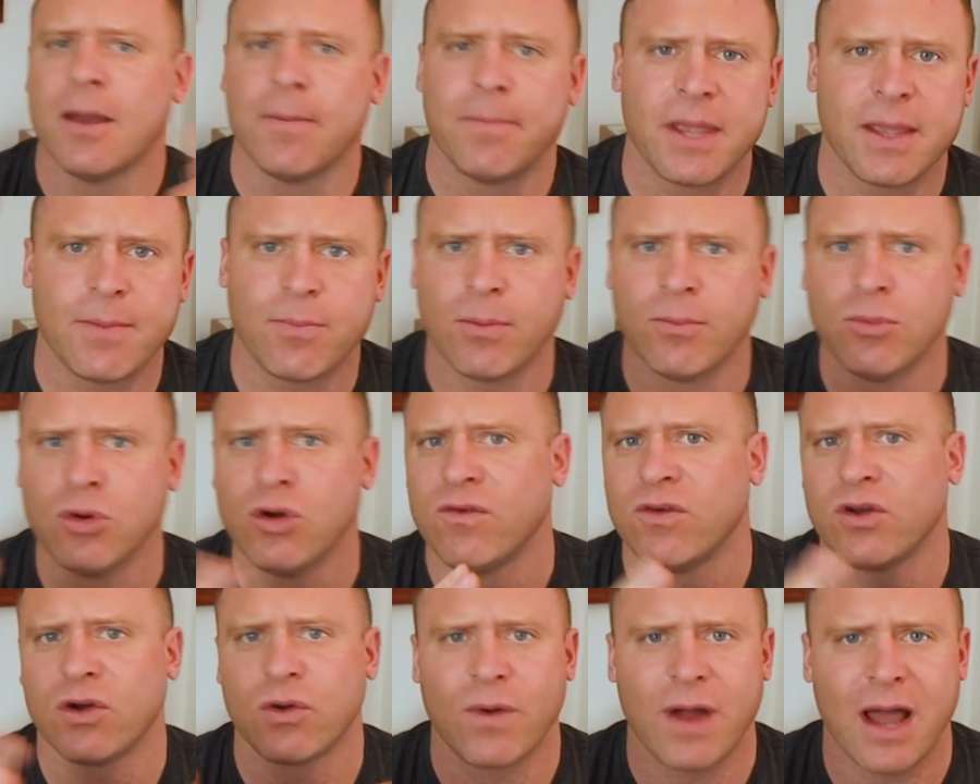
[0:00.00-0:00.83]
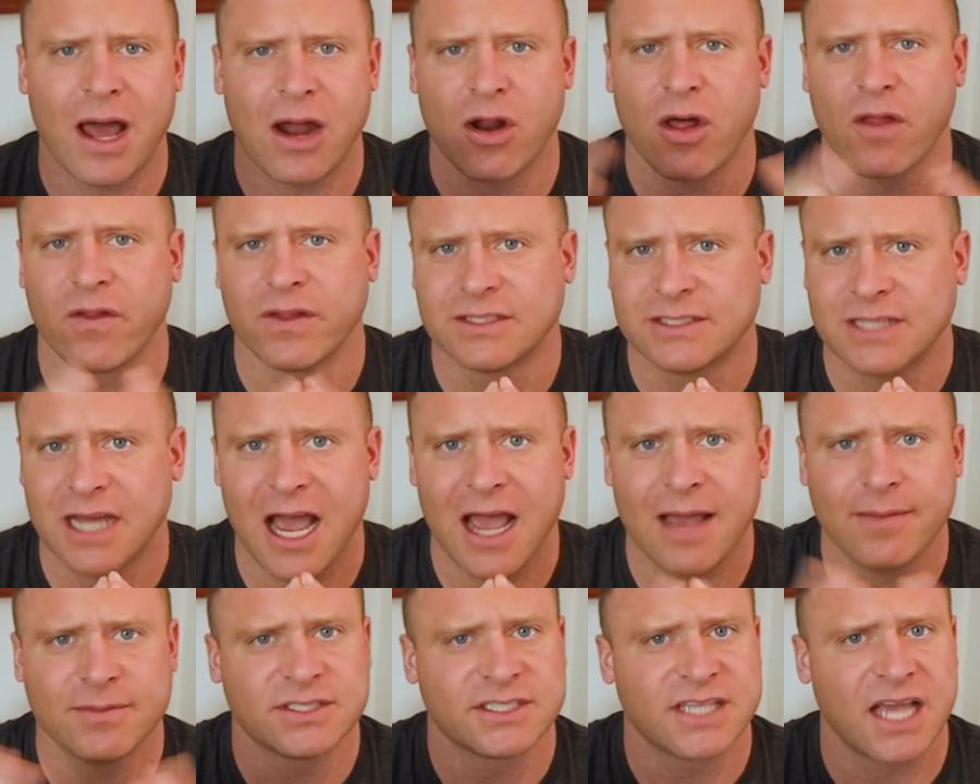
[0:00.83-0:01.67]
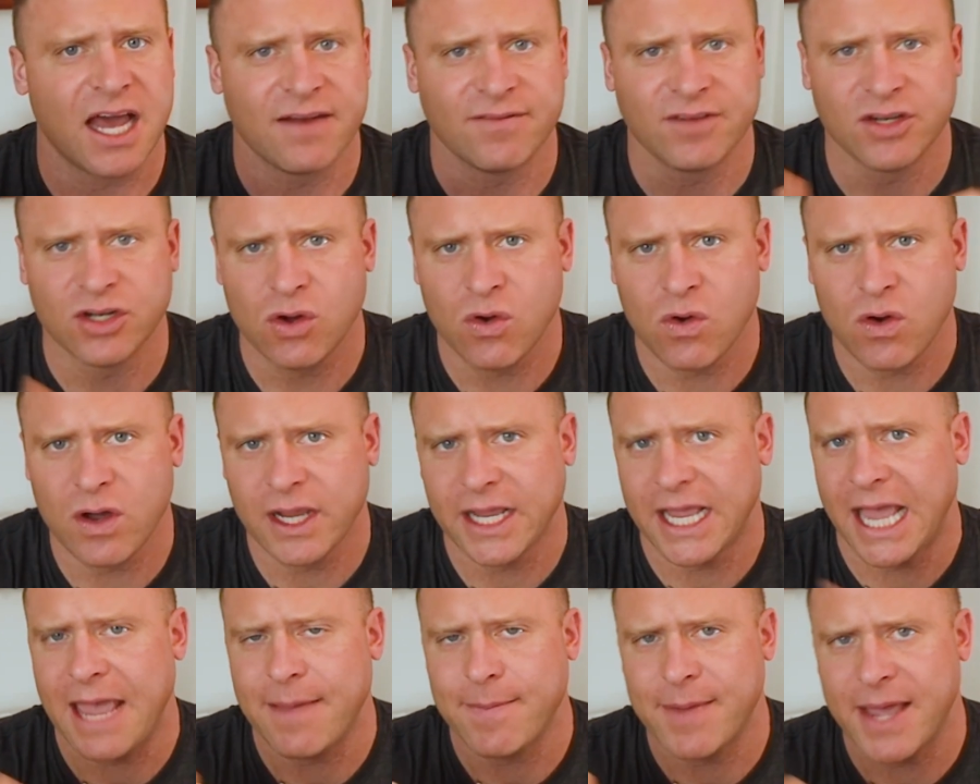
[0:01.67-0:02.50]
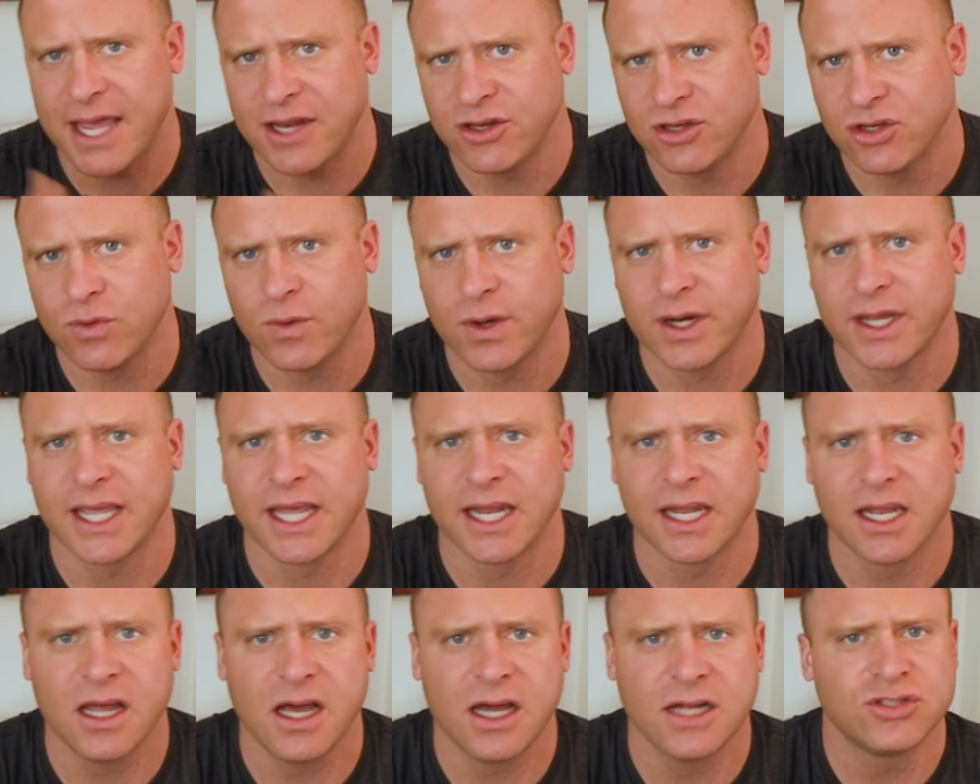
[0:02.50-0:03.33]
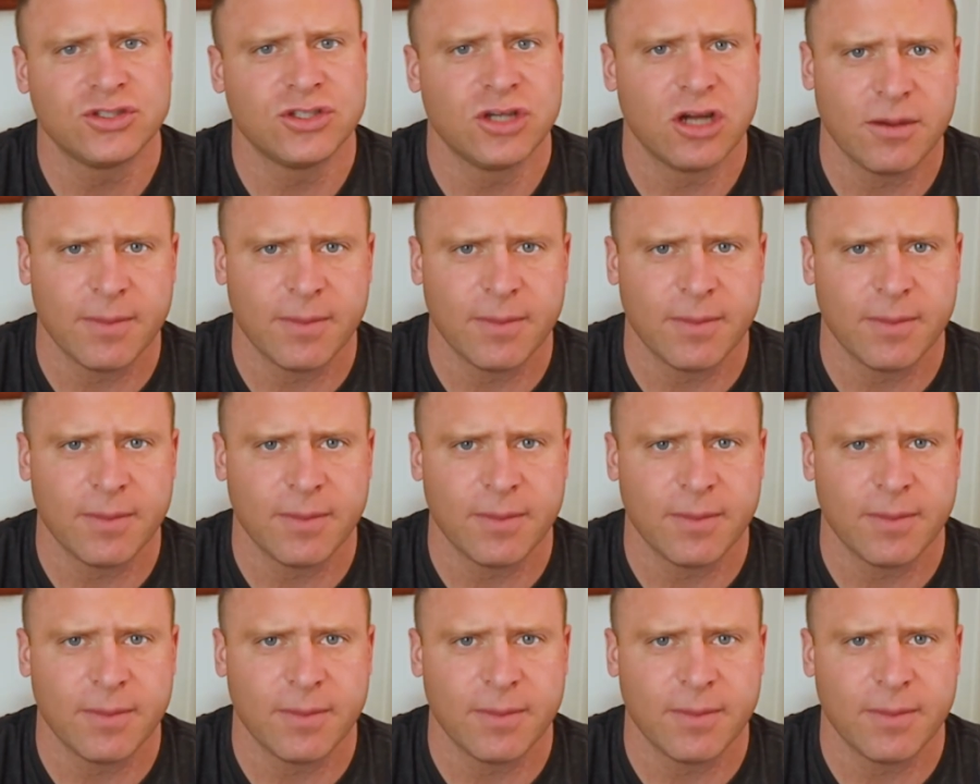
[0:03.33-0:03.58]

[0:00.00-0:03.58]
People move it around all the time. It's kind of annoying. Hey man, do you want to get lunch?